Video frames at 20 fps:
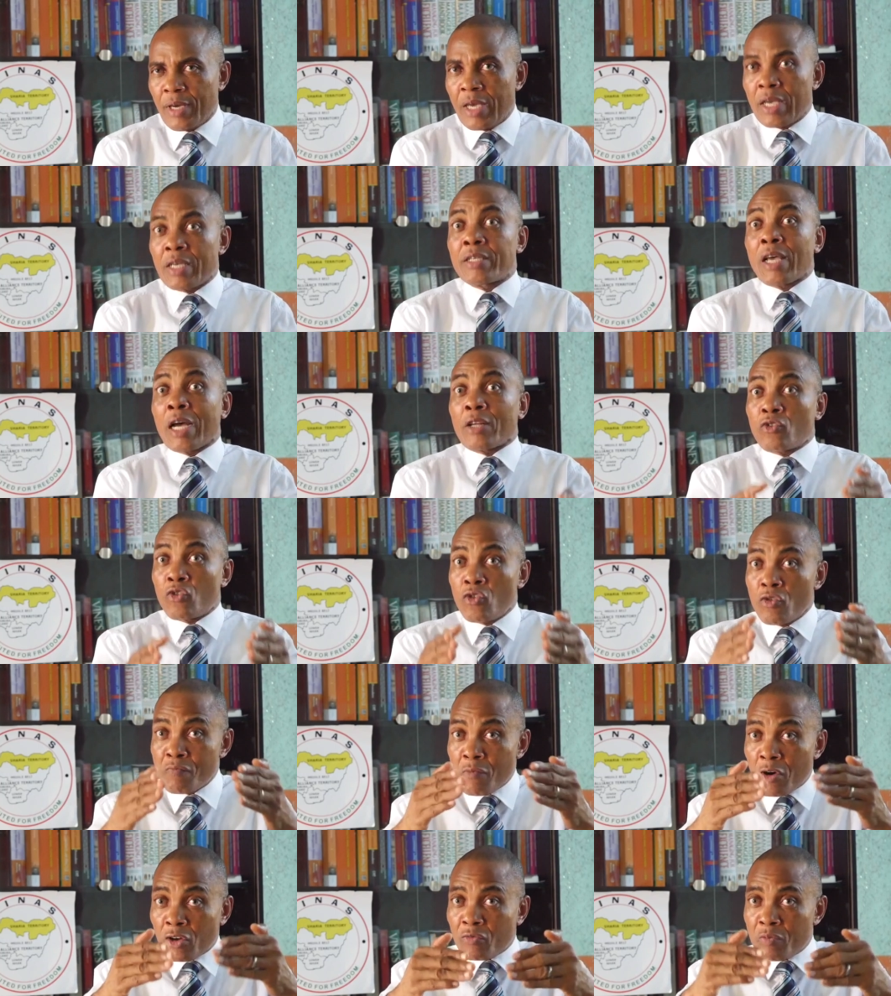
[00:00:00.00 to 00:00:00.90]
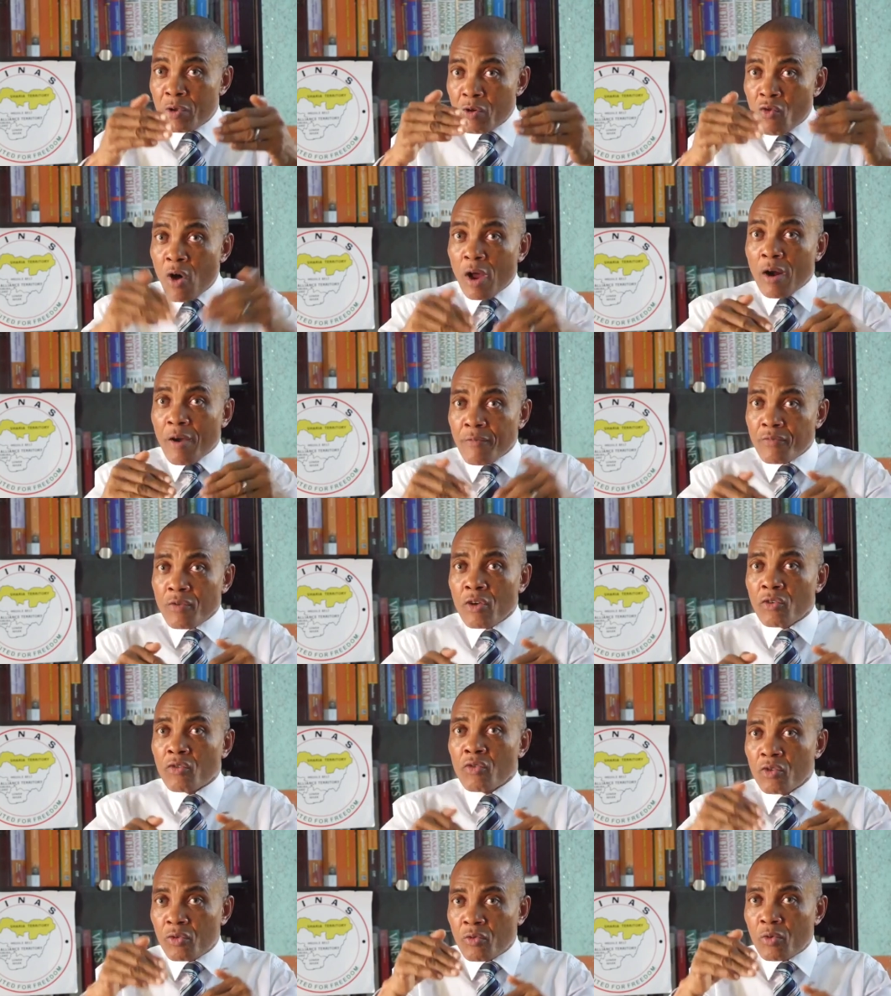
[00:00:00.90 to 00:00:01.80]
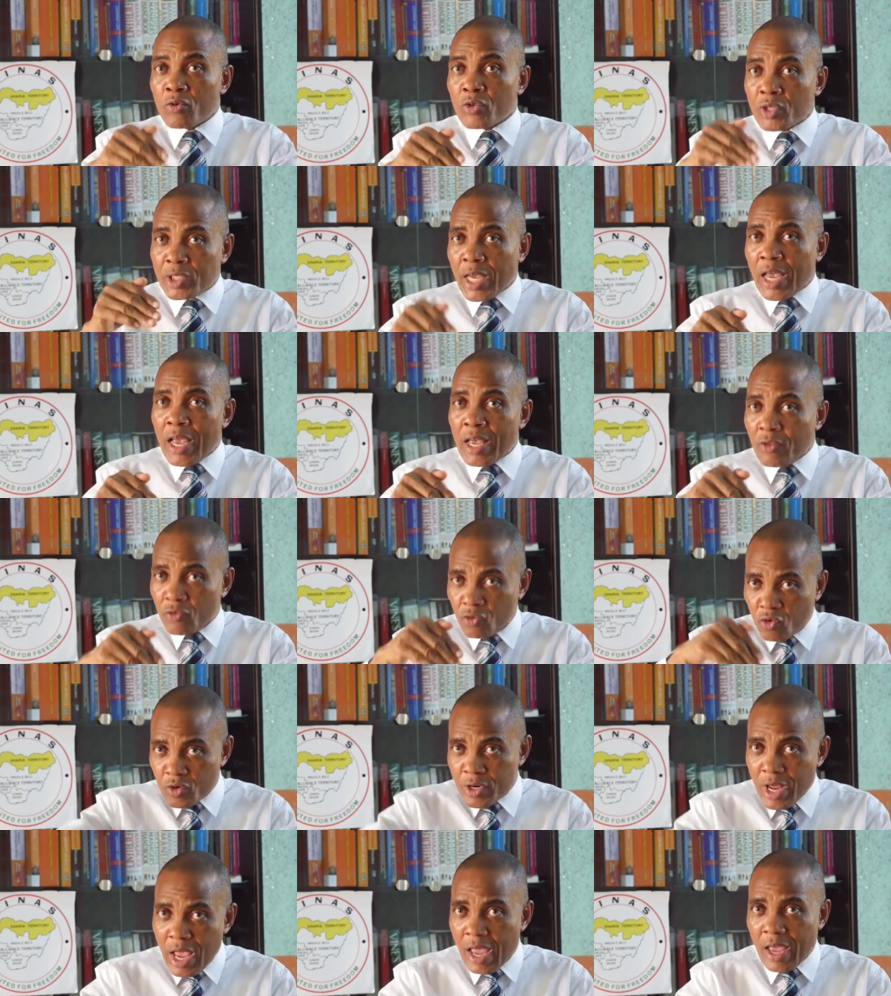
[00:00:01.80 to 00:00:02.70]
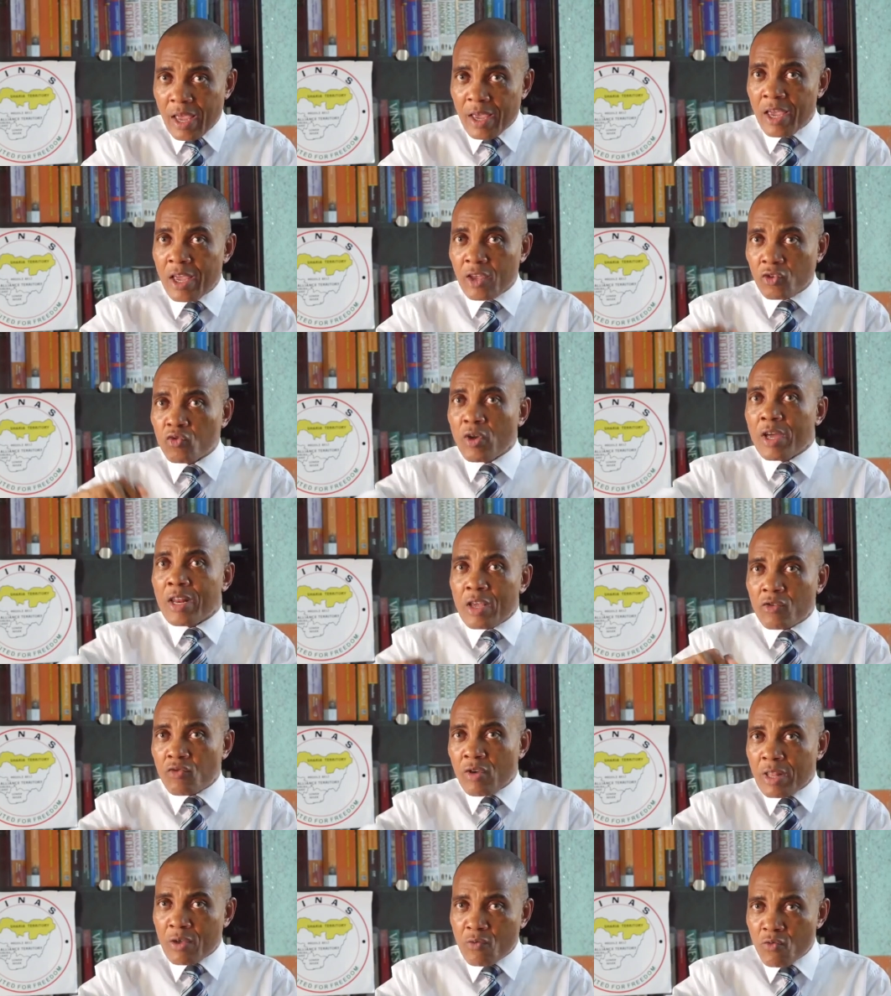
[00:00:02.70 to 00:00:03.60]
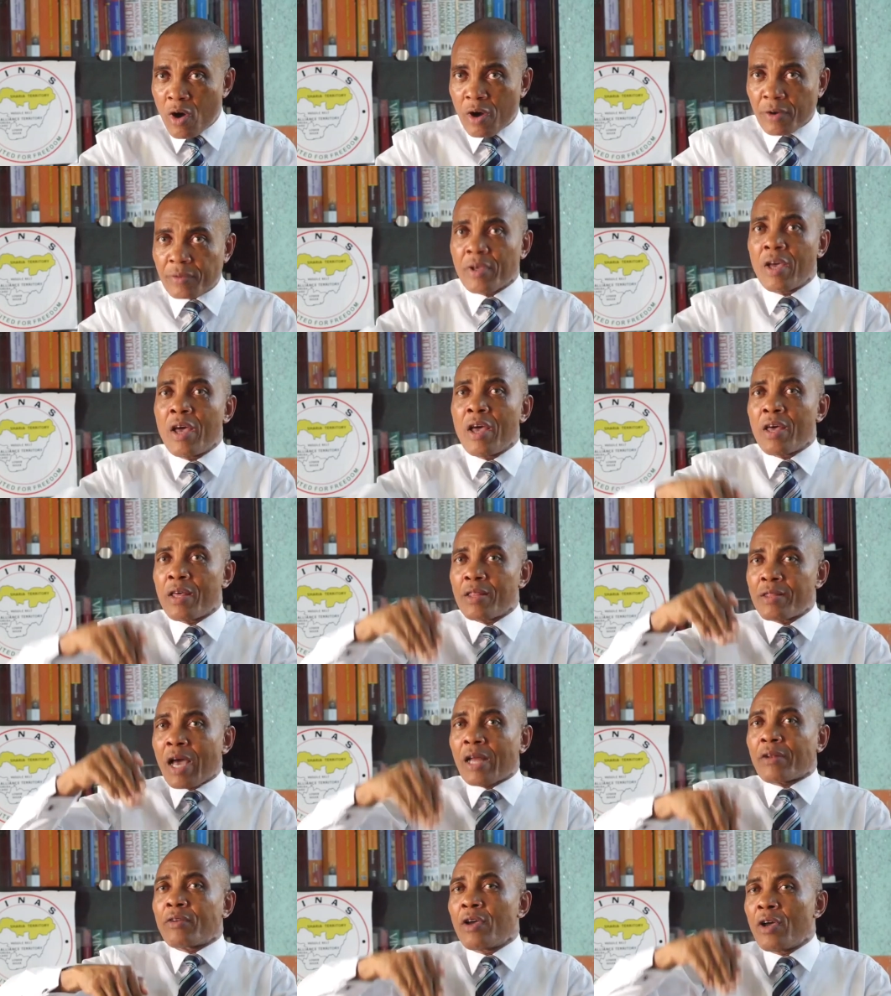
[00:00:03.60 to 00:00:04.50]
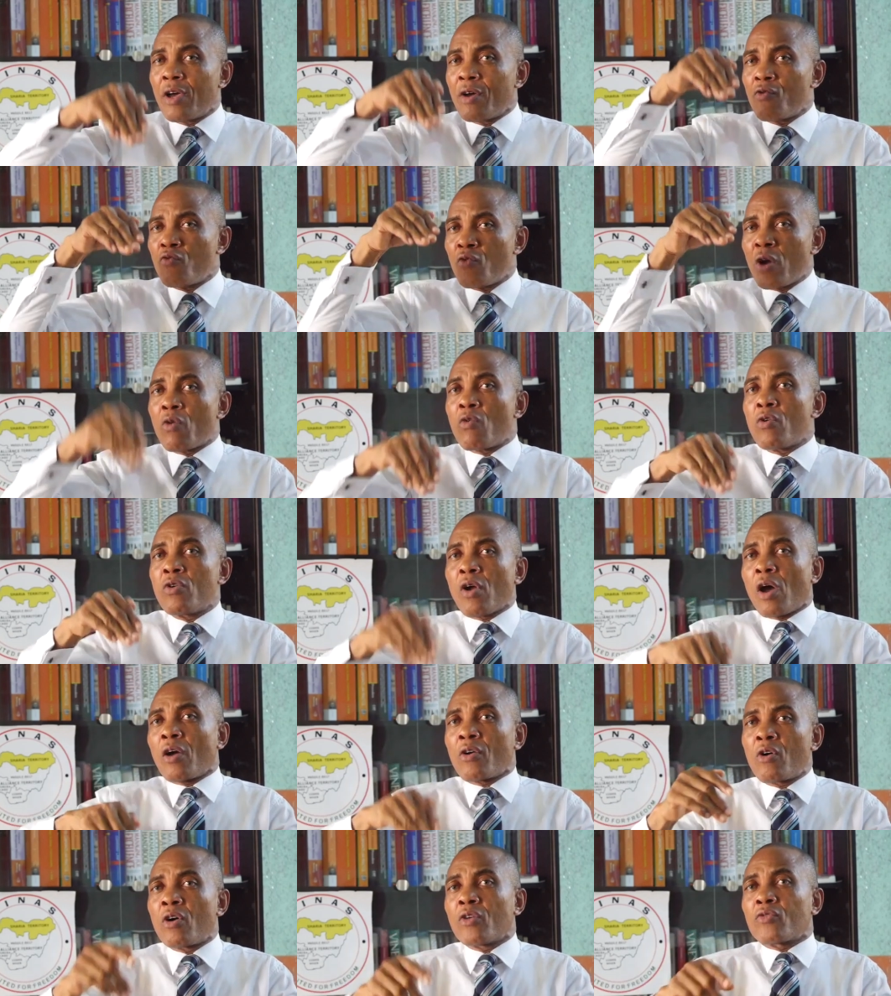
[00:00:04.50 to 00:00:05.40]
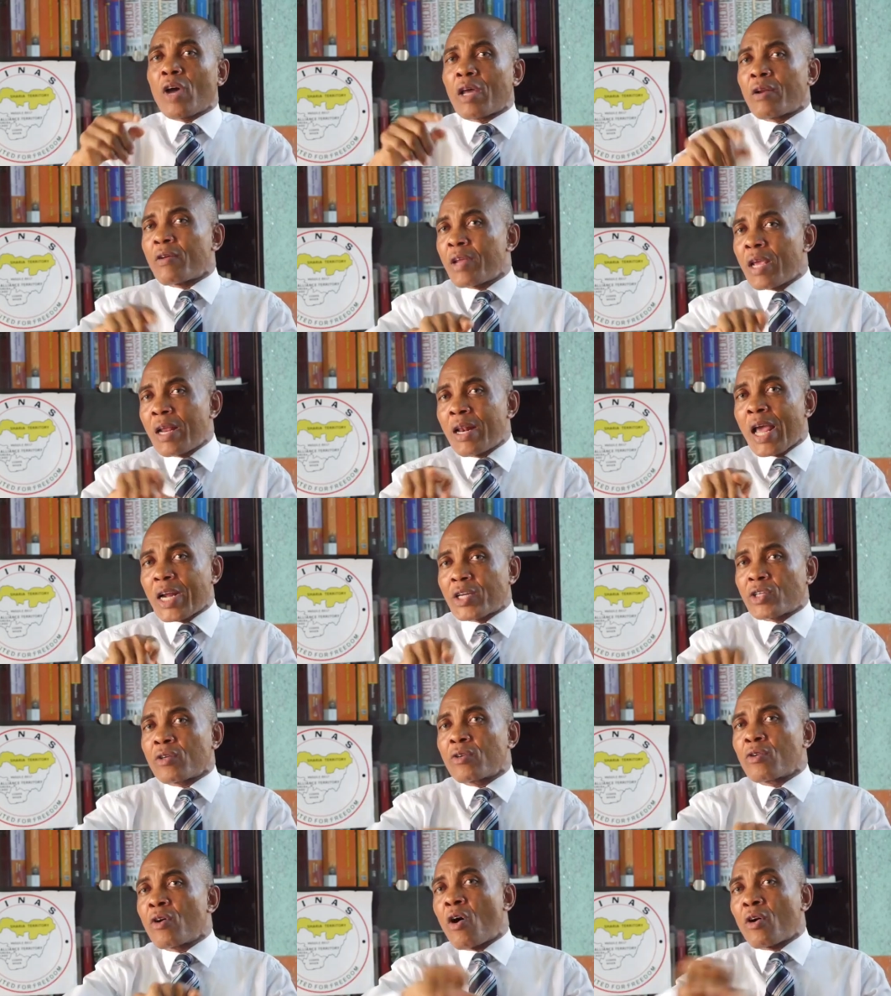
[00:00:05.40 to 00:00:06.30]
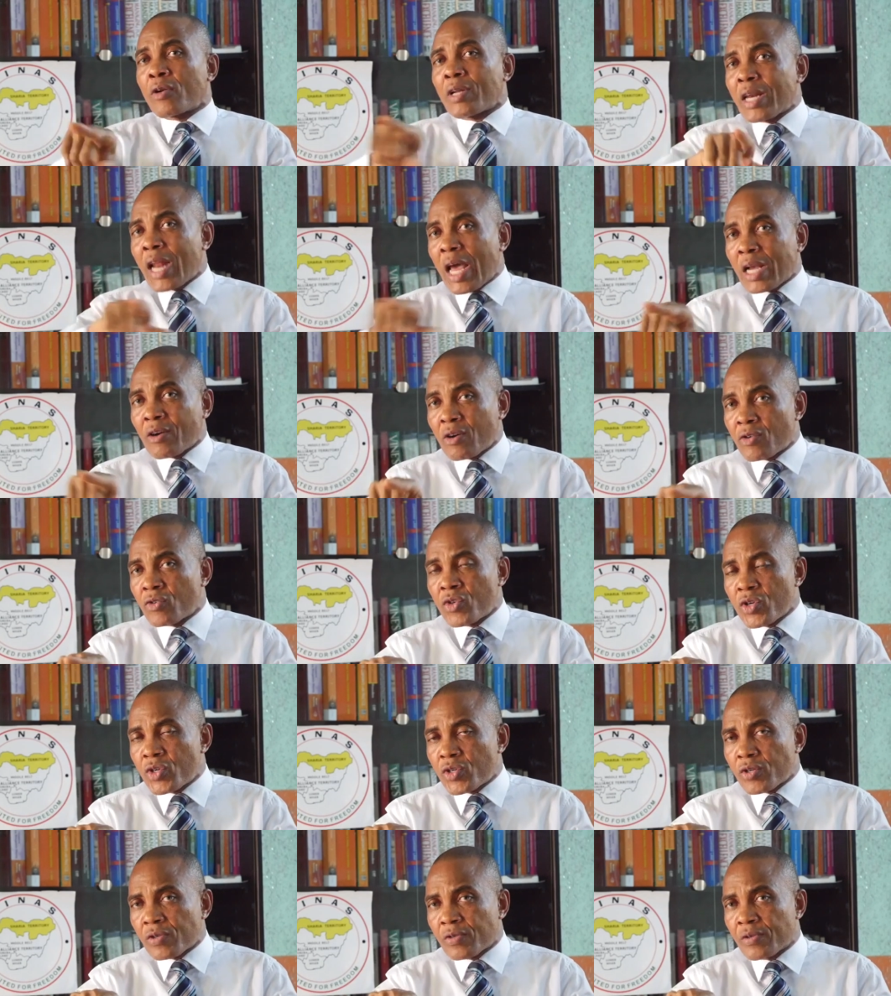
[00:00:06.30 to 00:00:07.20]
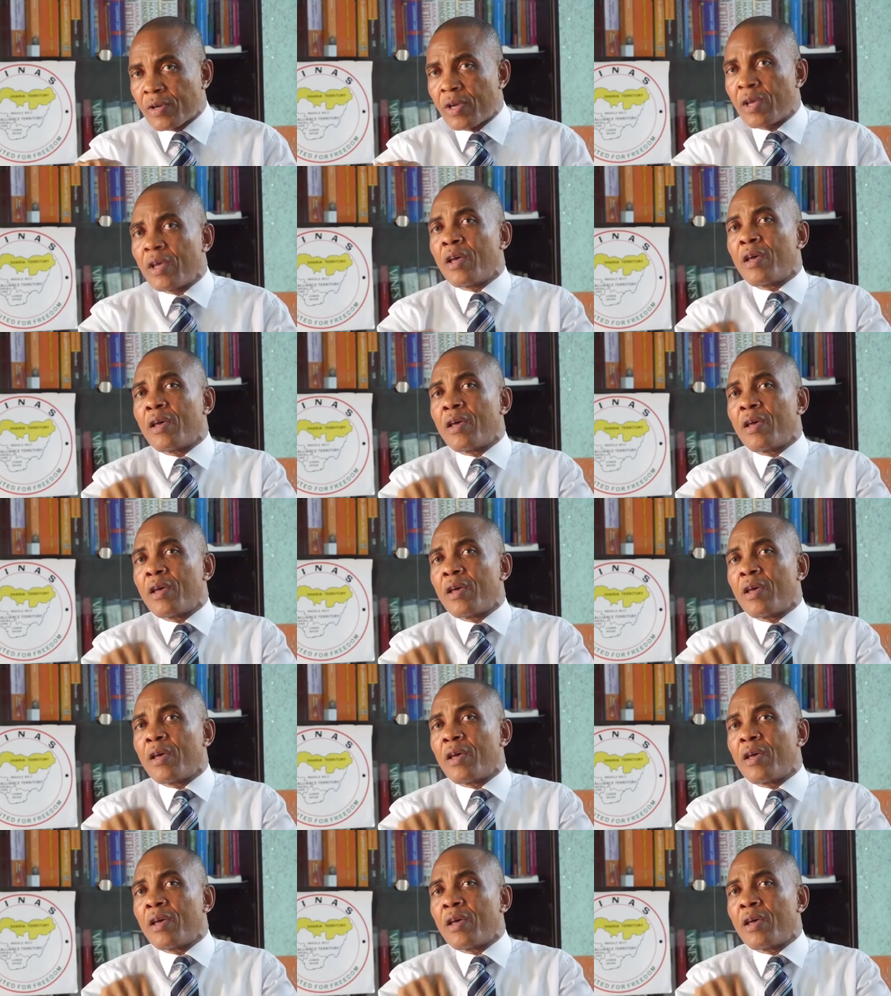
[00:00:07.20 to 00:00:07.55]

is that you must be one of those who will say today in 2021 that we will not go to another election under that constitution.